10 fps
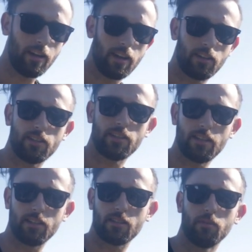and actually
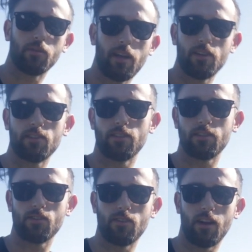see some
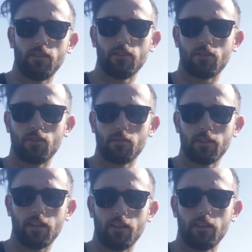locations and travel as a group
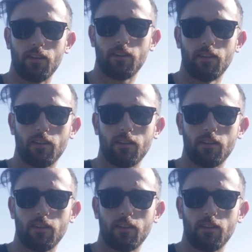together